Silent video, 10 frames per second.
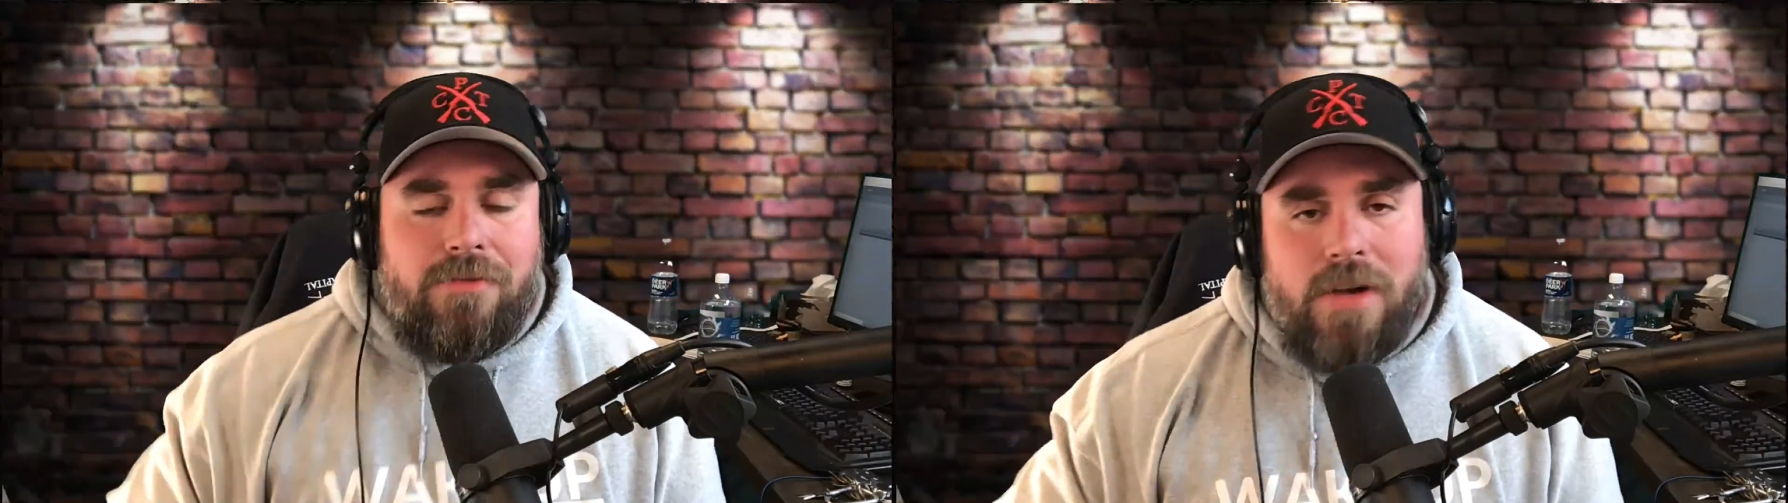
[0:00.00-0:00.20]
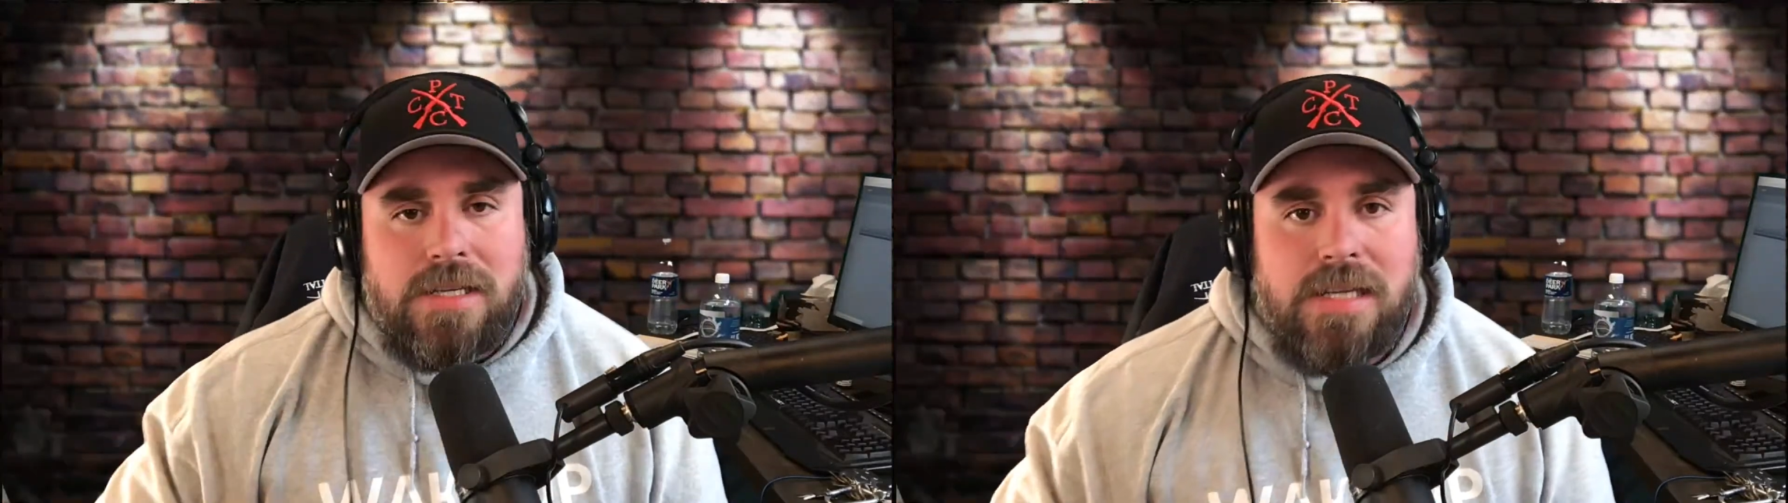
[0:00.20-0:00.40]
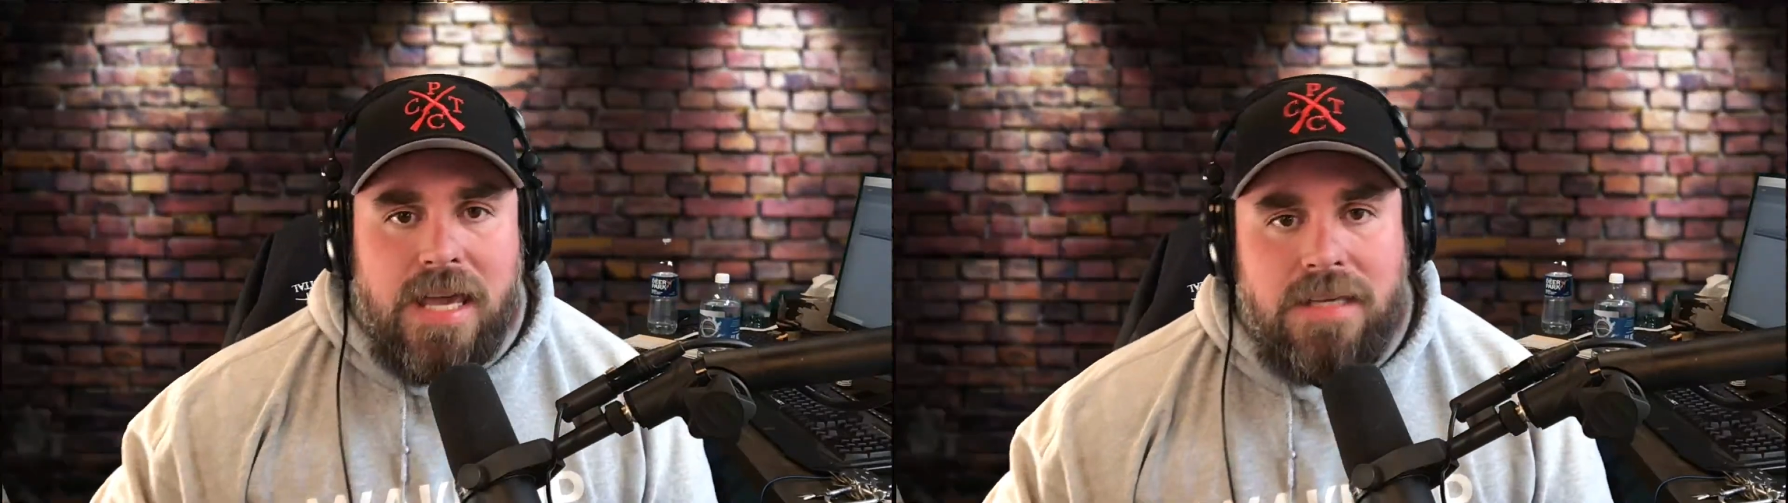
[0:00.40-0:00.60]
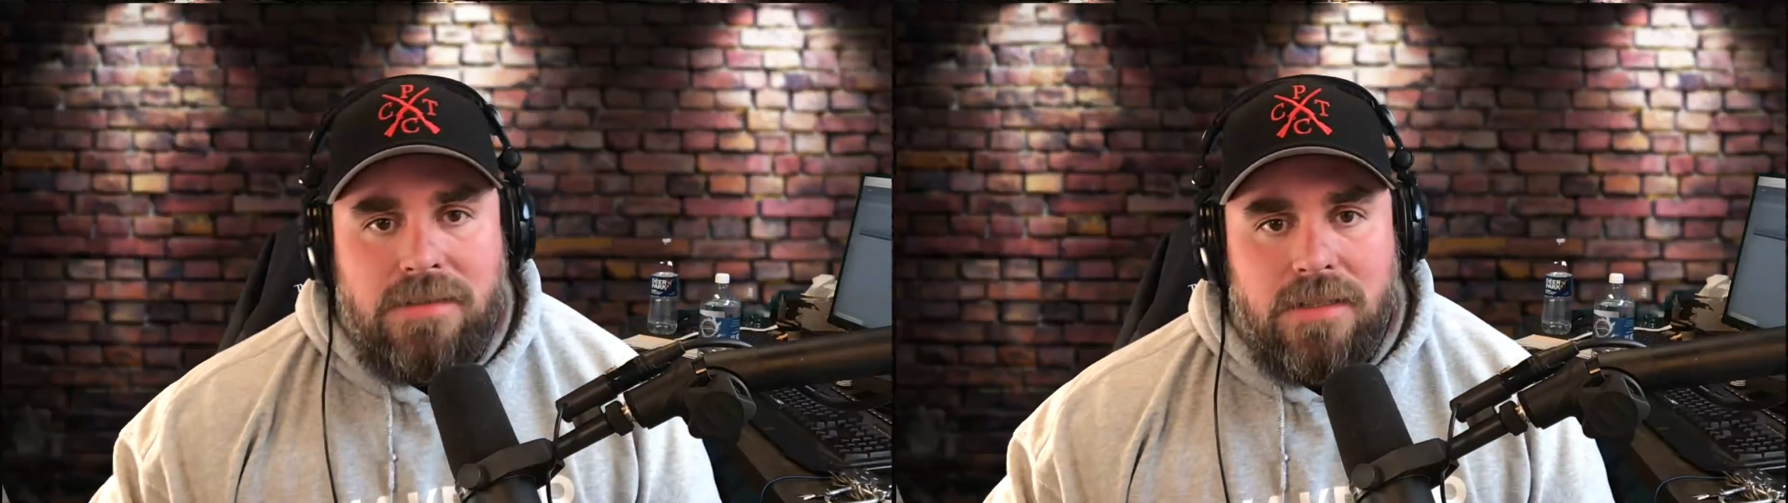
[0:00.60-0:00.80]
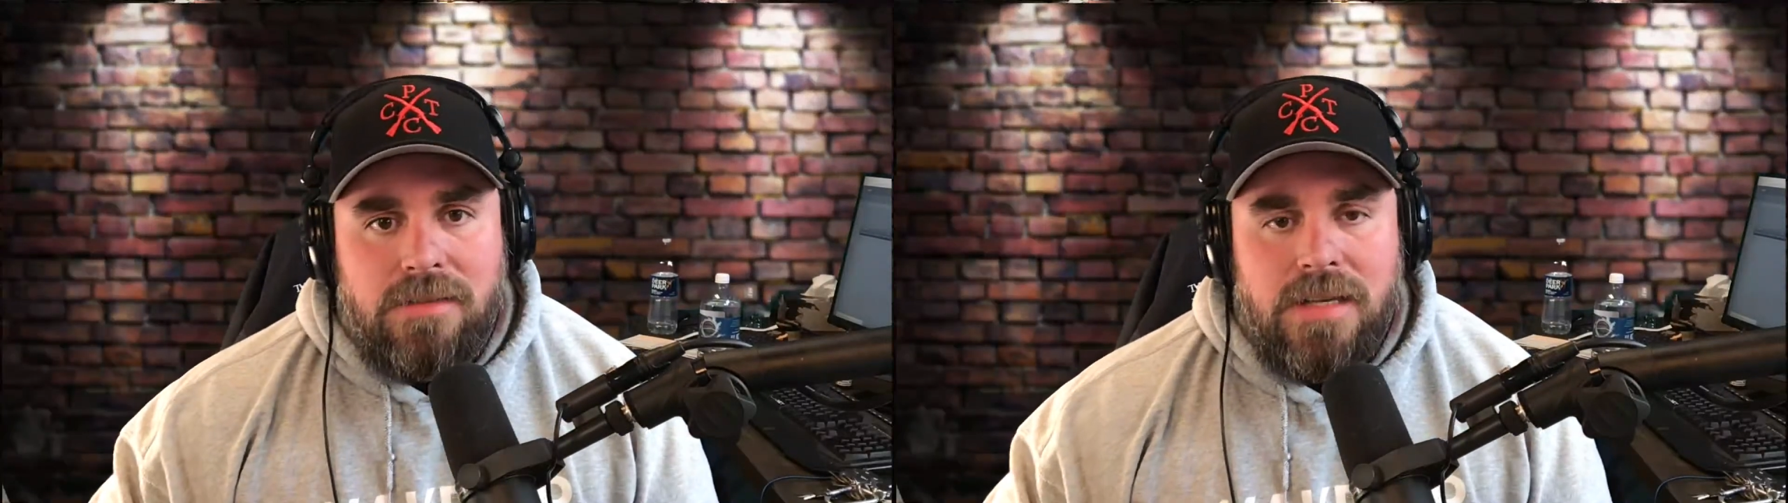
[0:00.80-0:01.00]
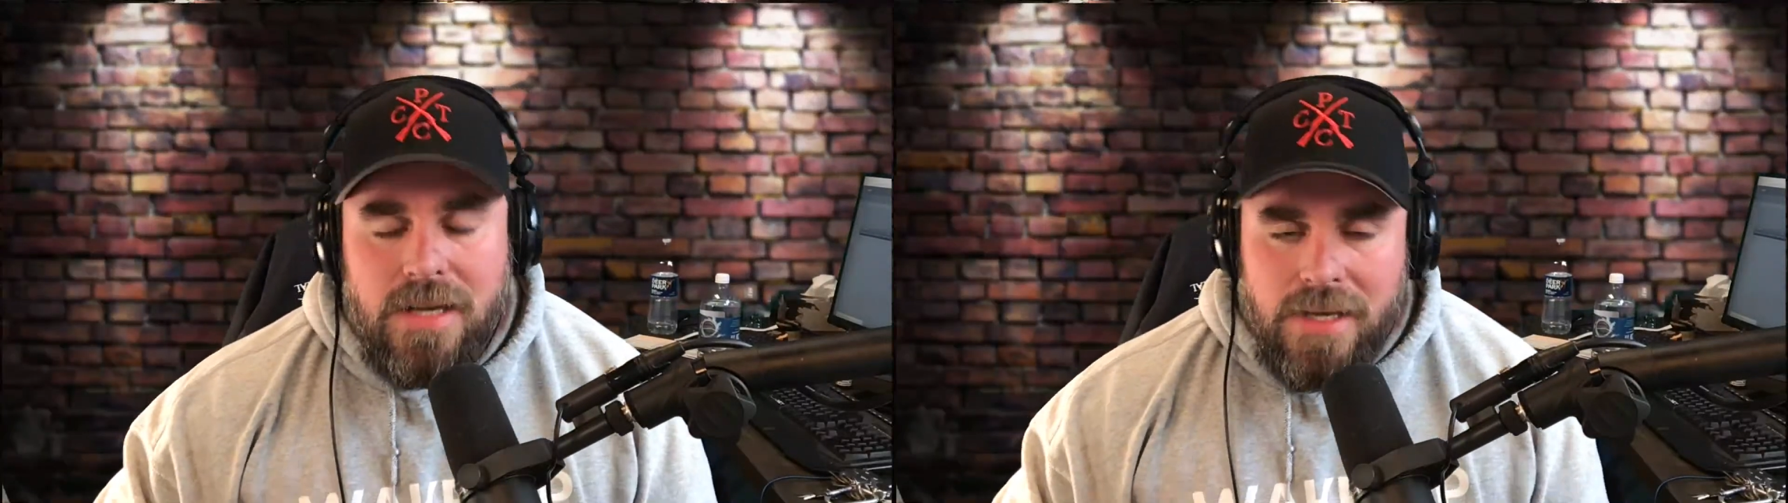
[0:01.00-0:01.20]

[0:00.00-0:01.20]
fucking case is.